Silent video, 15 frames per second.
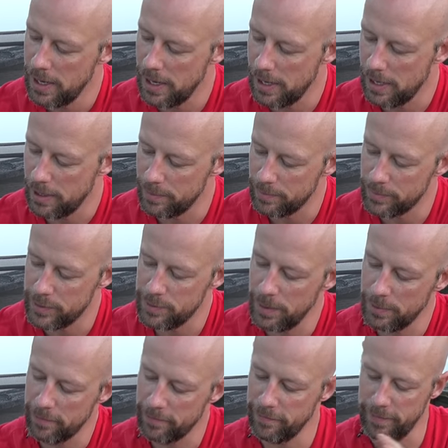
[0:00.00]
um, to be
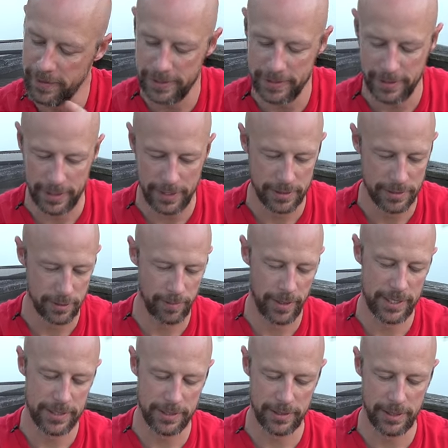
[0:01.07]
able to fit in there. So
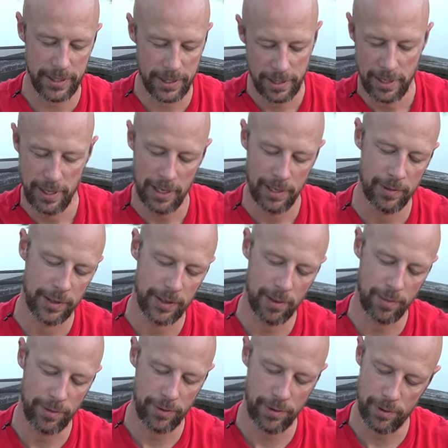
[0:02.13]
basically,
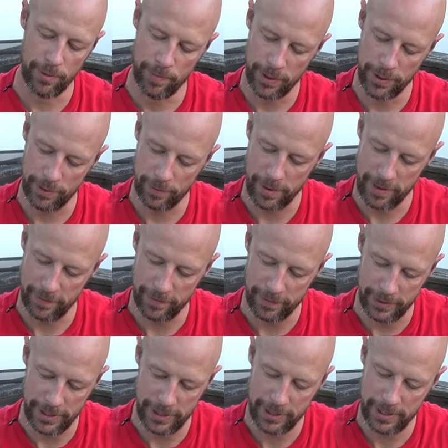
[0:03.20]
come through, put the
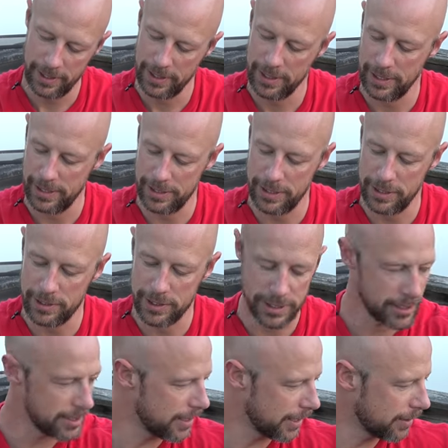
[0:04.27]
rifle in, and then you
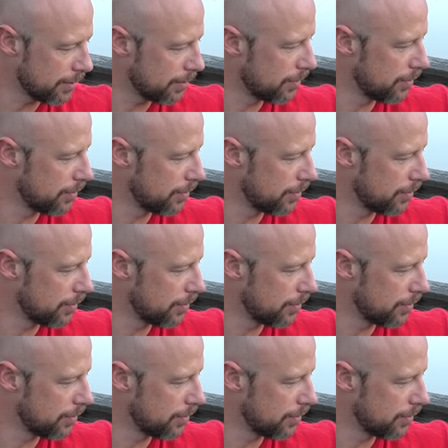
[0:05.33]
just stick,